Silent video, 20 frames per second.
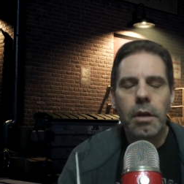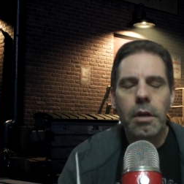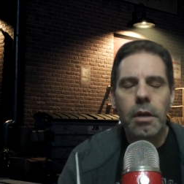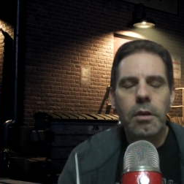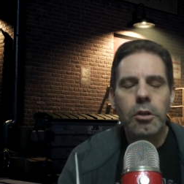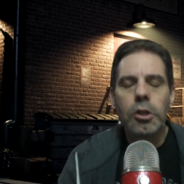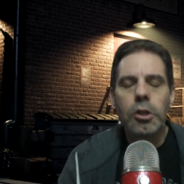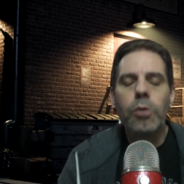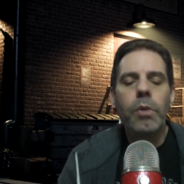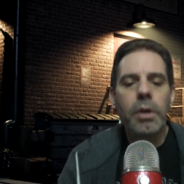
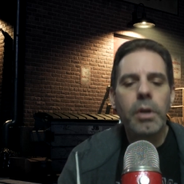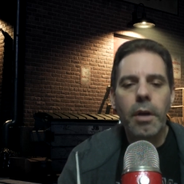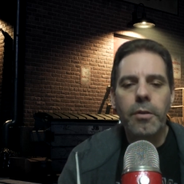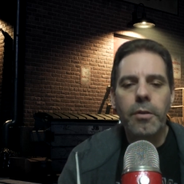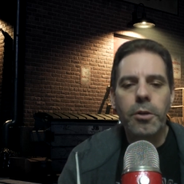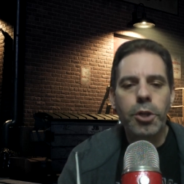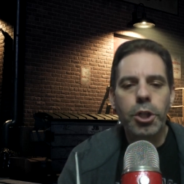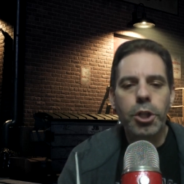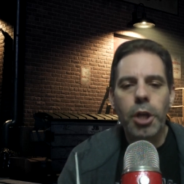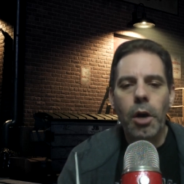do another
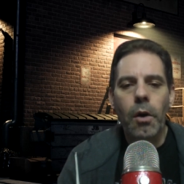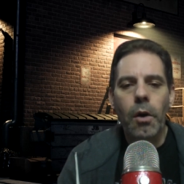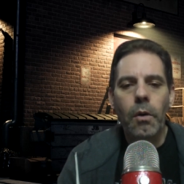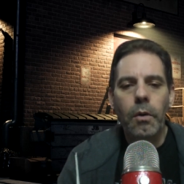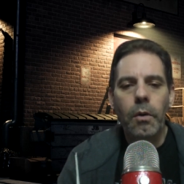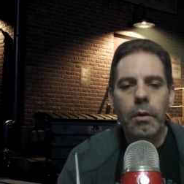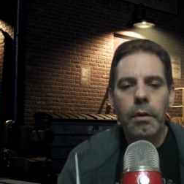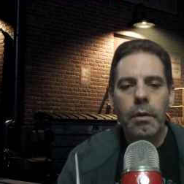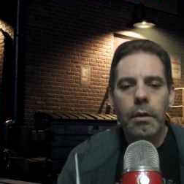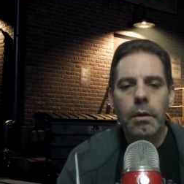show.
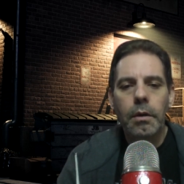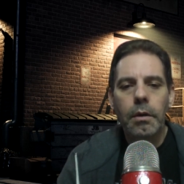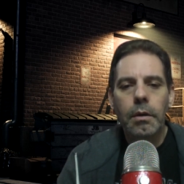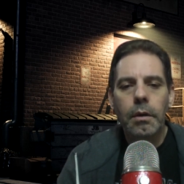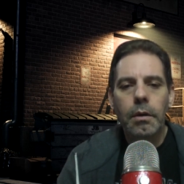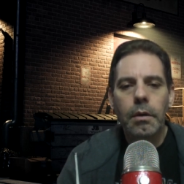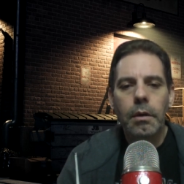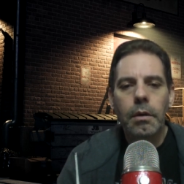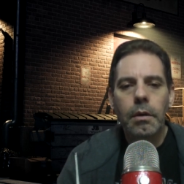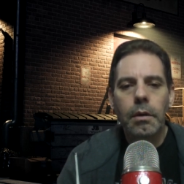
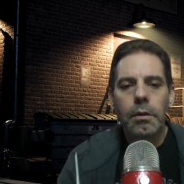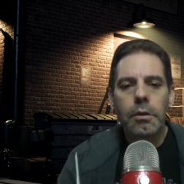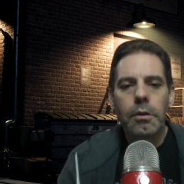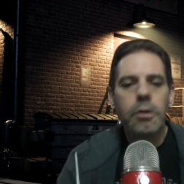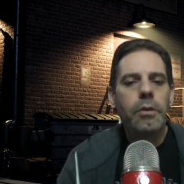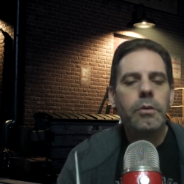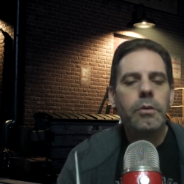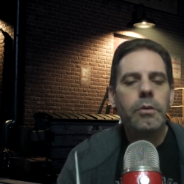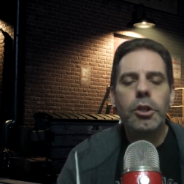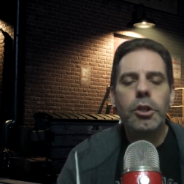
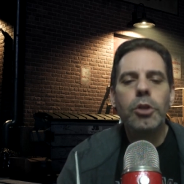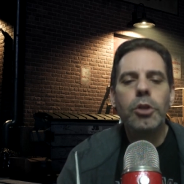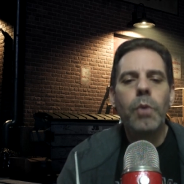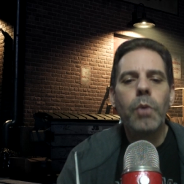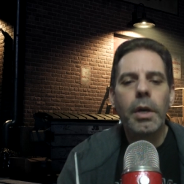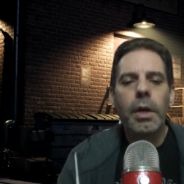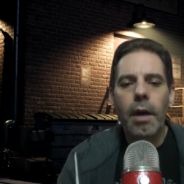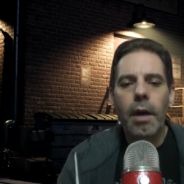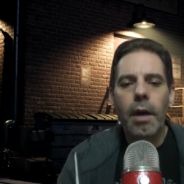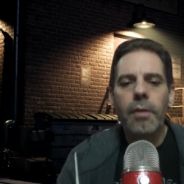Do
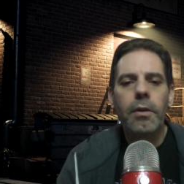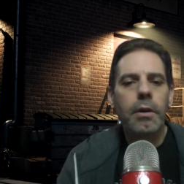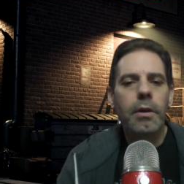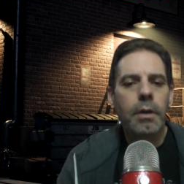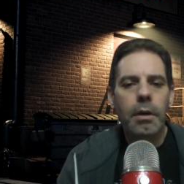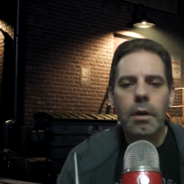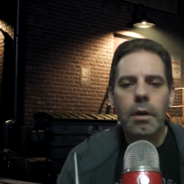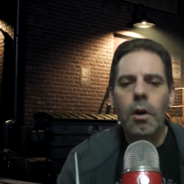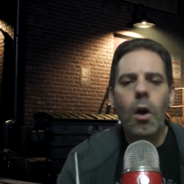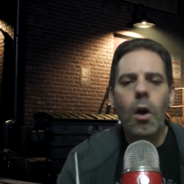
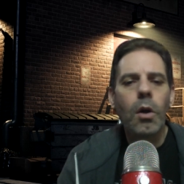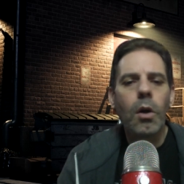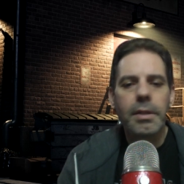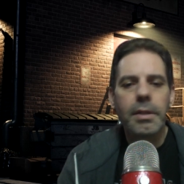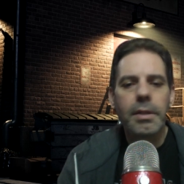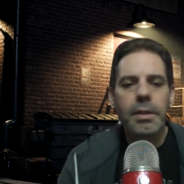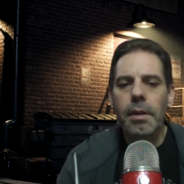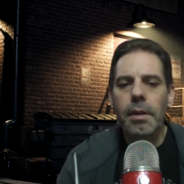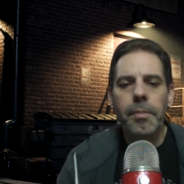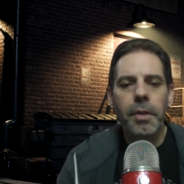another. Call it
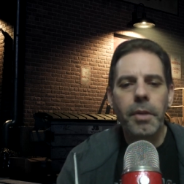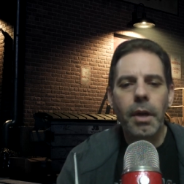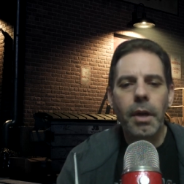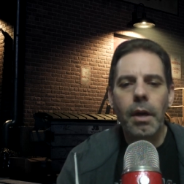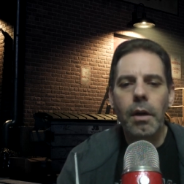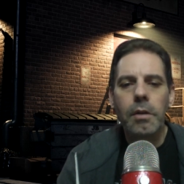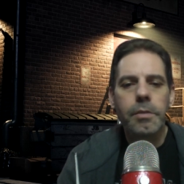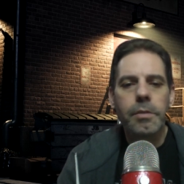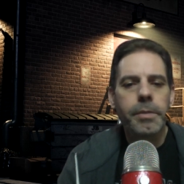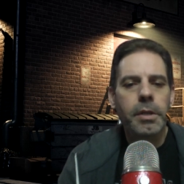something
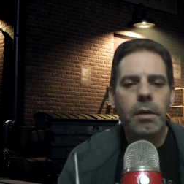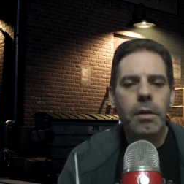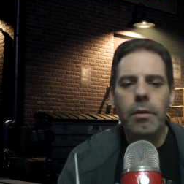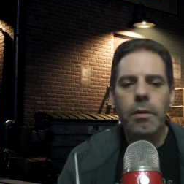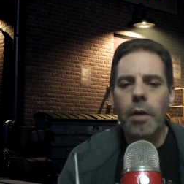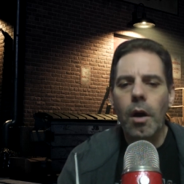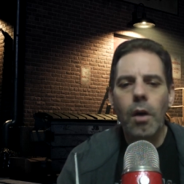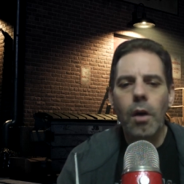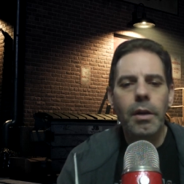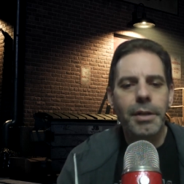else, but don't
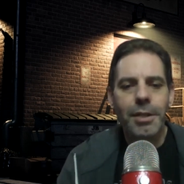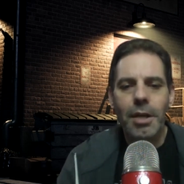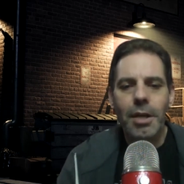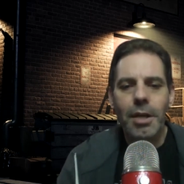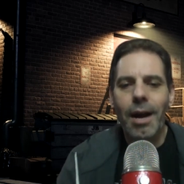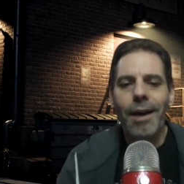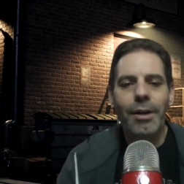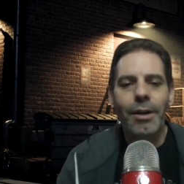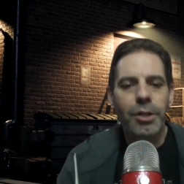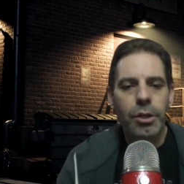call it
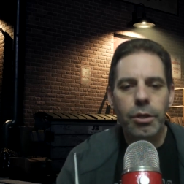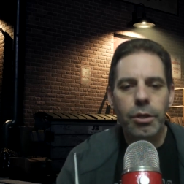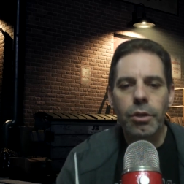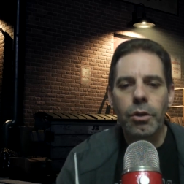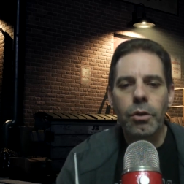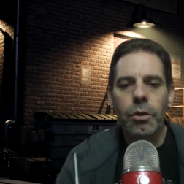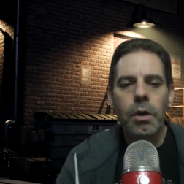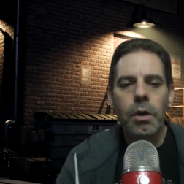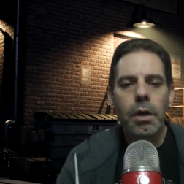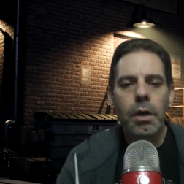Doctor
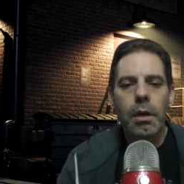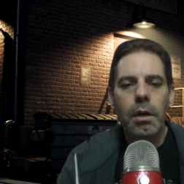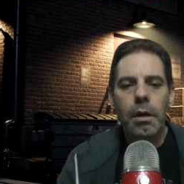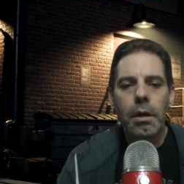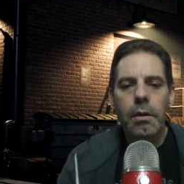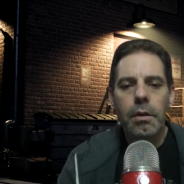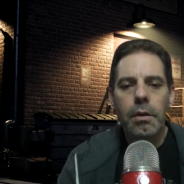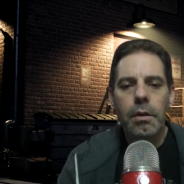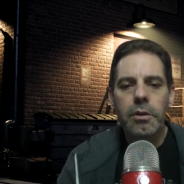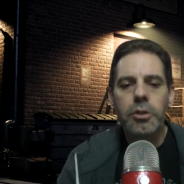Who.
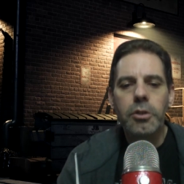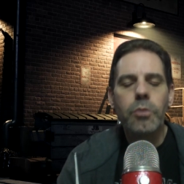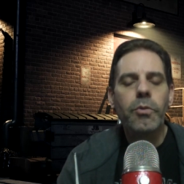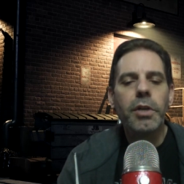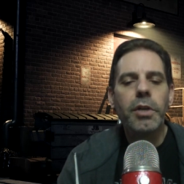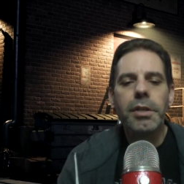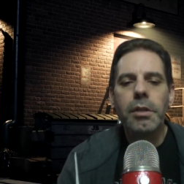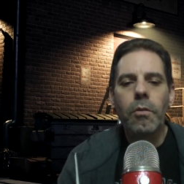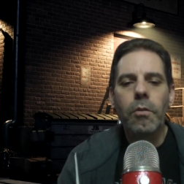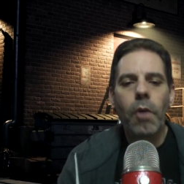There's a
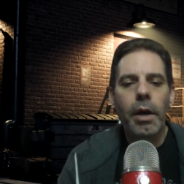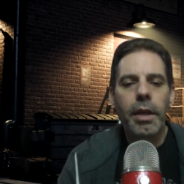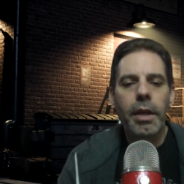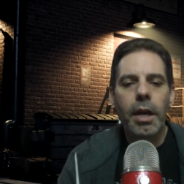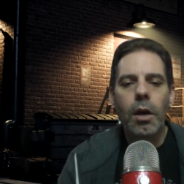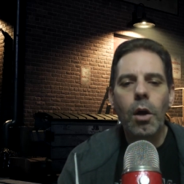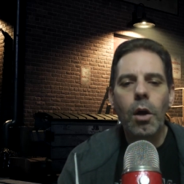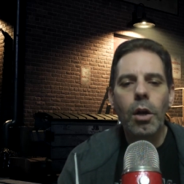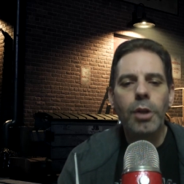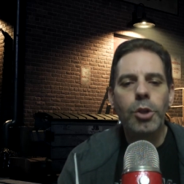reason why they
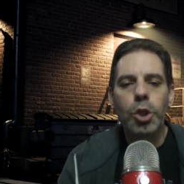call it